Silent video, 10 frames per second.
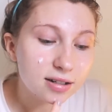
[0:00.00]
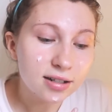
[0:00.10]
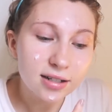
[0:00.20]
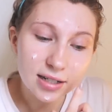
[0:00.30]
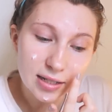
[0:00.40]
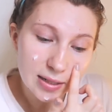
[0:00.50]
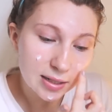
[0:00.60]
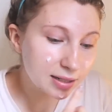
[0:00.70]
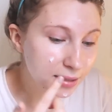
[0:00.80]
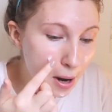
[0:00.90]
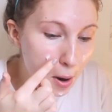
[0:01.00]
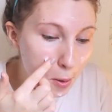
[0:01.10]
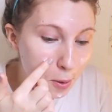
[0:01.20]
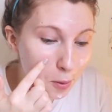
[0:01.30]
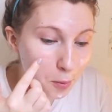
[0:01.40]
already starting
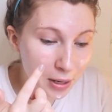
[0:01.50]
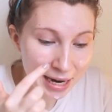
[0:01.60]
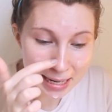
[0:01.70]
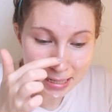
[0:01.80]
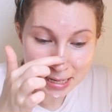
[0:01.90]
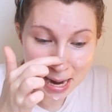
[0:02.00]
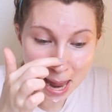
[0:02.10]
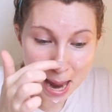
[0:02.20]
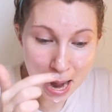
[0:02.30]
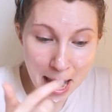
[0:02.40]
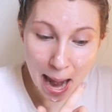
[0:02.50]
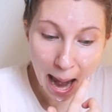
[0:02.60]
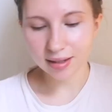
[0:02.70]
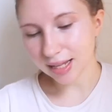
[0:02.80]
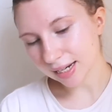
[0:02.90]
out great.
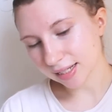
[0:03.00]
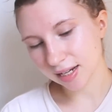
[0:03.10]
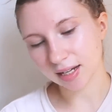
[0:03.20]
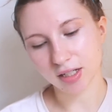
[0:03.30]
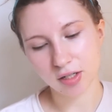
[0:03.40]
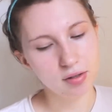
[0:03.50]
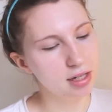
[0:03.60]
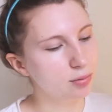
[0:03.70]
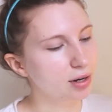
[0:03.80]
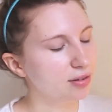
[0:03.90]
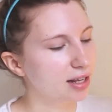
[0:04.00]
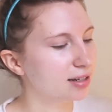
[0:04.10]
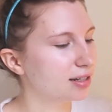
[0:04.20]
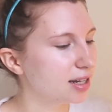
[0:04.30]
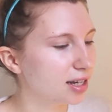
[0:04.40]
That is done. Don't need to wait for
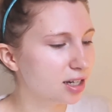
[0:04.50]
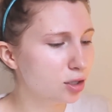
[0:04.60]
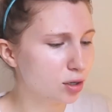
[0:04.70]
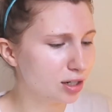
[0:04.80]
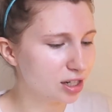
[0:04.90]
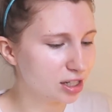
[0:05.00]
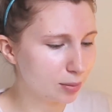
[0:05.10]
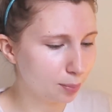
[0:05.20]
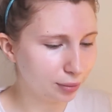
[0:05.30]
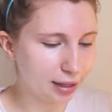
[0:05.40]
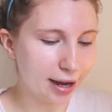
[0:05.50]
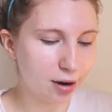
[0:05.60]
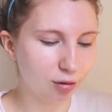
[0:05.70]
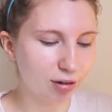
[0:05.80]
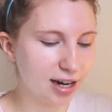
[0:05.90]
that to sink in. You can just
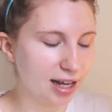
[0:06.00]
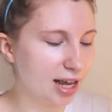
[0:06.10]
plow right